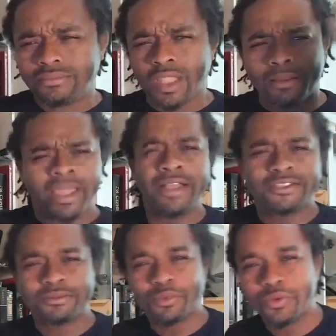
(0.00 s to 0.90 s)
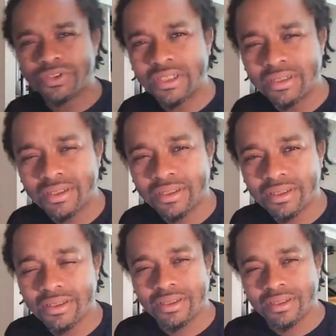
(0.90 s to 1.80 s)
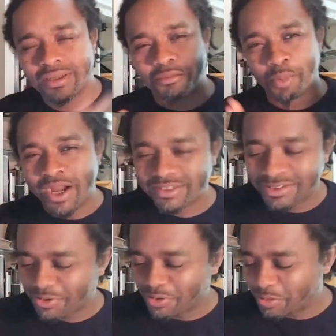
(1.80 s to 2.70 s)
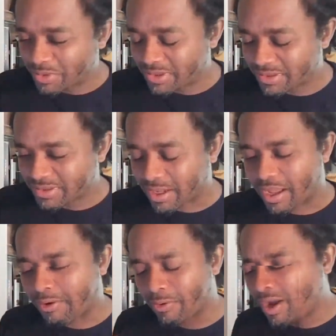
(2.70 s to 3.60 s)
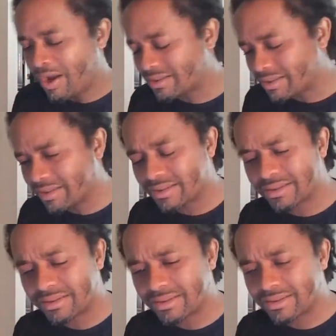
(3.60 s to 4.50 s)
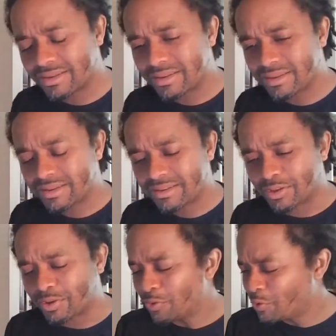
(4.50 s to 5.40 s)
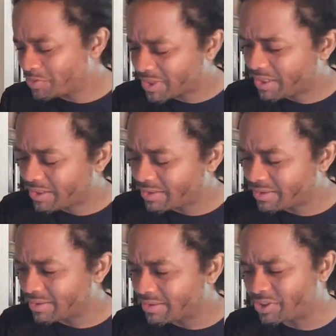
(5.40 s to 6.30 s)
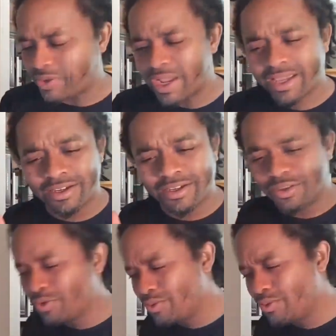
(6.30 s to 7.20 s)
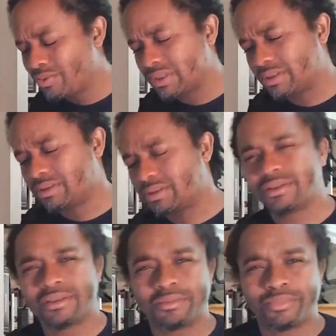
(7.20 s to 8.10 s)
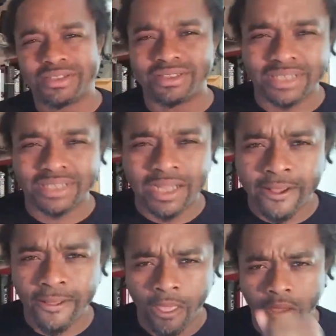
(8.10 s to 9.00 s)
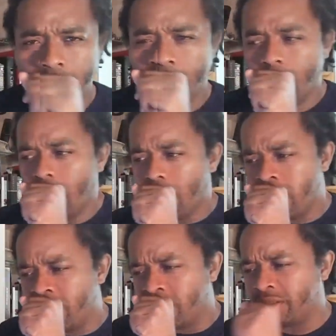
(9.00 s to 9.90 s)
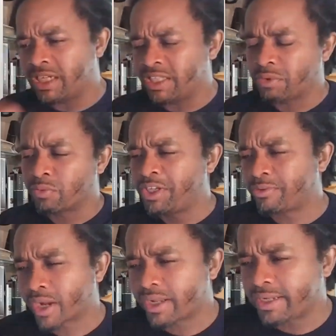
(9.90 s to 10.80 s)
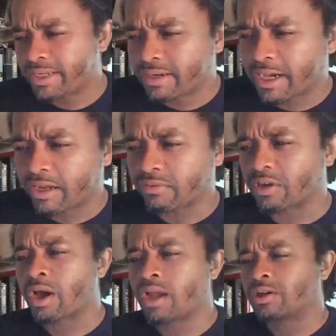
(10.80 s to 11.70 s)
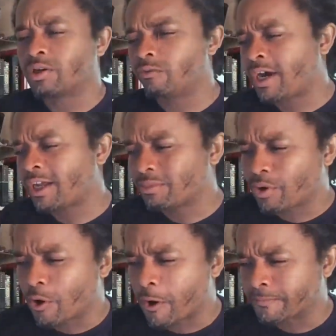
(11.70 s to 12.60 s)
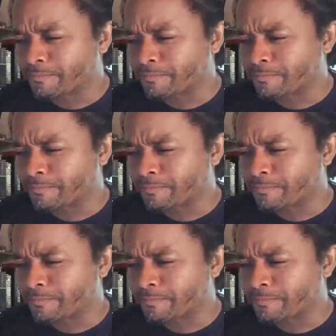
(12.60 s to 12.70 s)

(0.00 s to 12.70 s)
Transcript: Mansa Musa, Montezuma, Hiawatha, Tecumseh, Dragon Canoe, Prester John. And then we're reading right here out of the Chronicle of Malabar